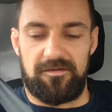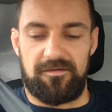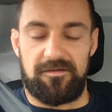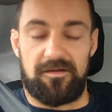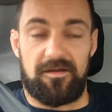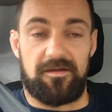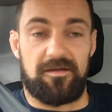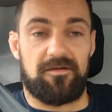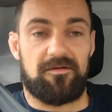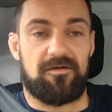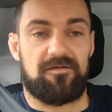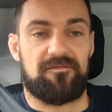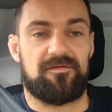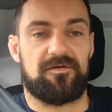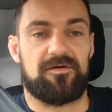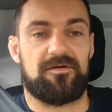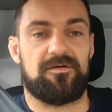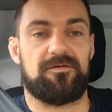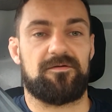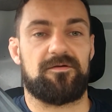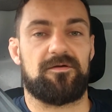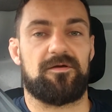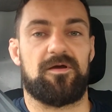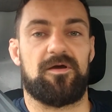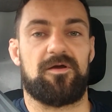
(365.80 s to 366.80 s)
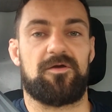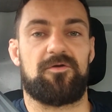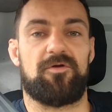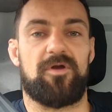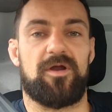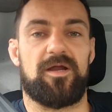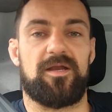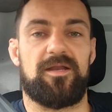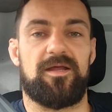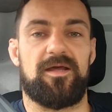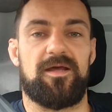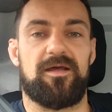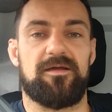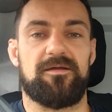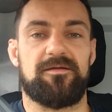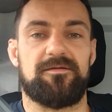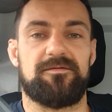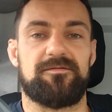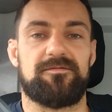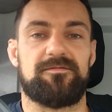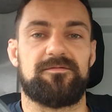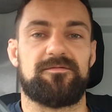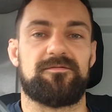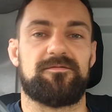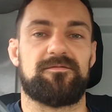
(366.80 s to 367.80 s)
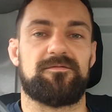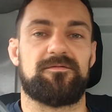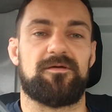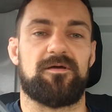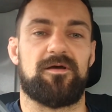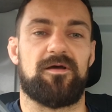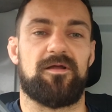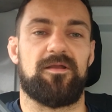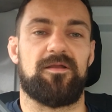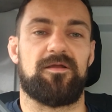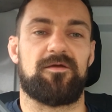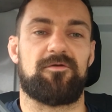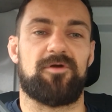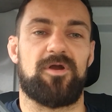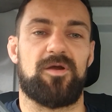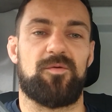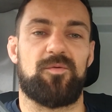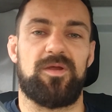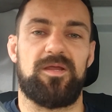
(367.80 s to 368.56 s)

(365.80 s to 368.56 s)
that you have a great day and a great